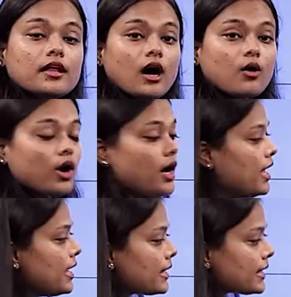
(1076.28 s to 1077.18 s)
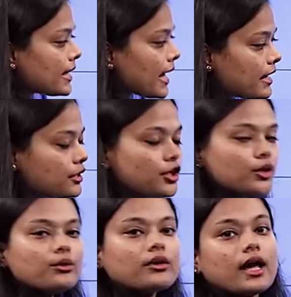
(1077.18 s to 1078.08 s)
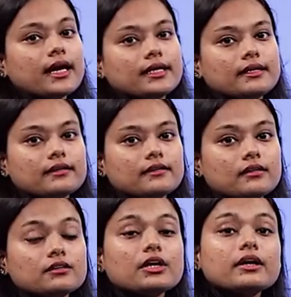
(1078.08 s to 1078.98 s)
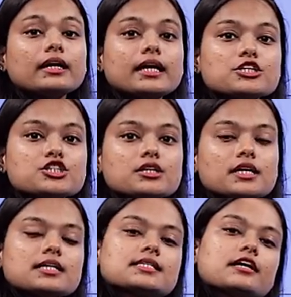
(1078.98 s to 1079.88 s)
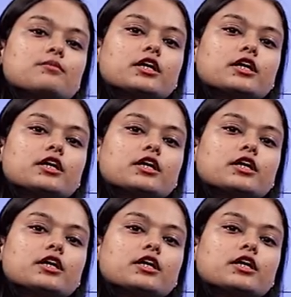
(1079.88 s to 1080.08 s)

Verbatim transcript: Now, can you write the relation in a set